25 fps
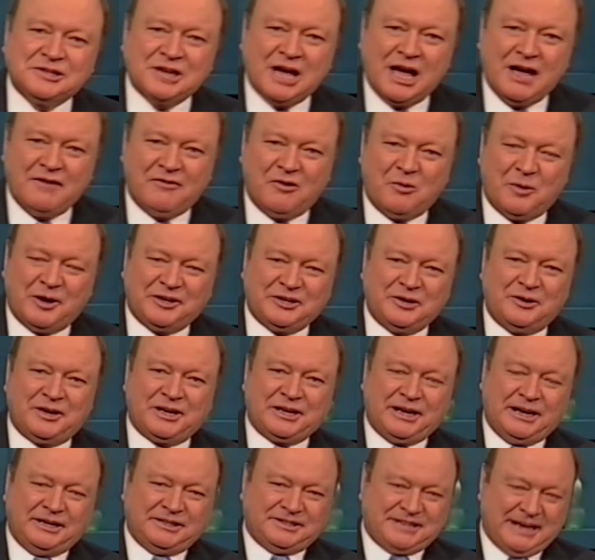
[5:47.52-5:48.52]
over, we're doing
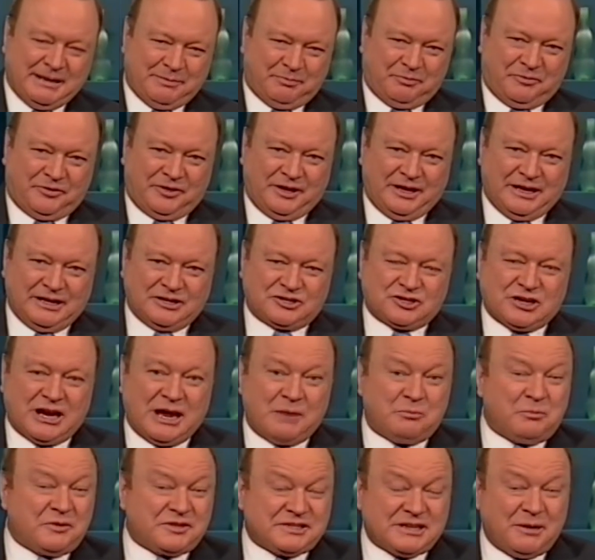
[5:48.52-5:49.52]
an in-depth
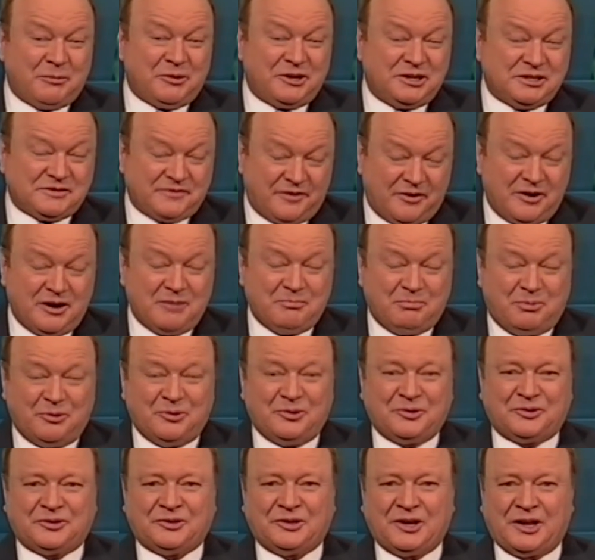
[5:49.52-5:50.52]
chat with someone who's very
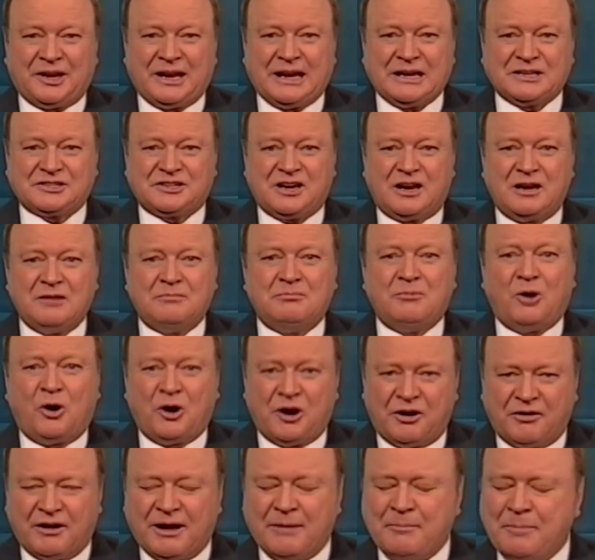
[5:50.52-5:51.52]
important on our show,
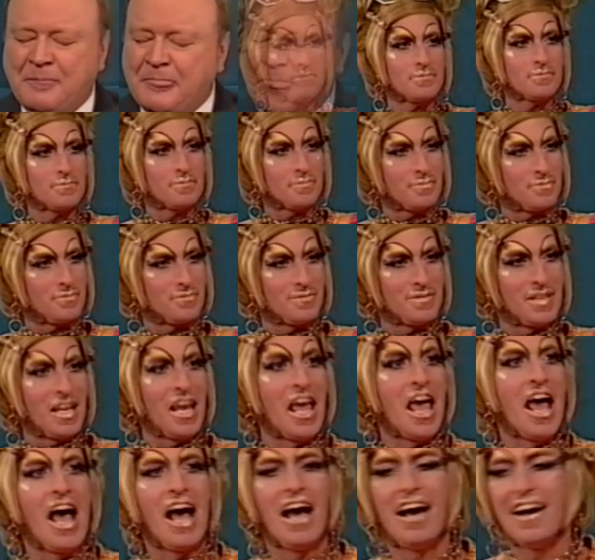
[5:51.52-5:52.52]
Moira.
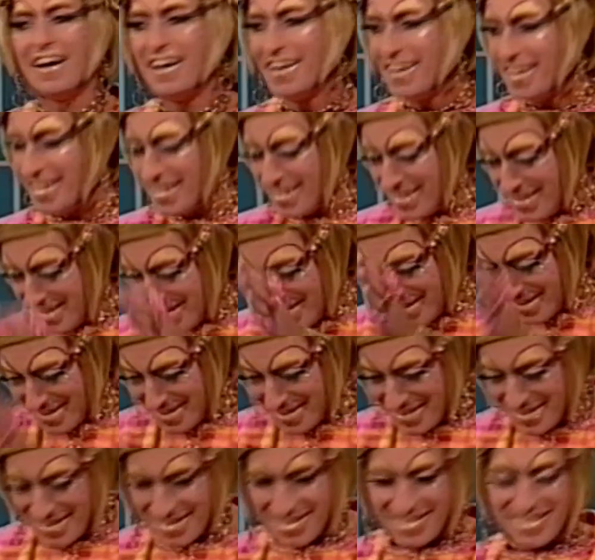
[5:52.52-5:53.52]
And
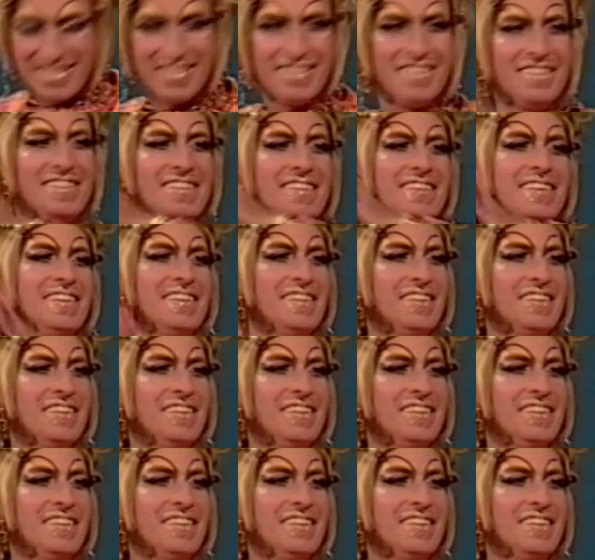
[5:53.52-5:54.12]
Vanessa, please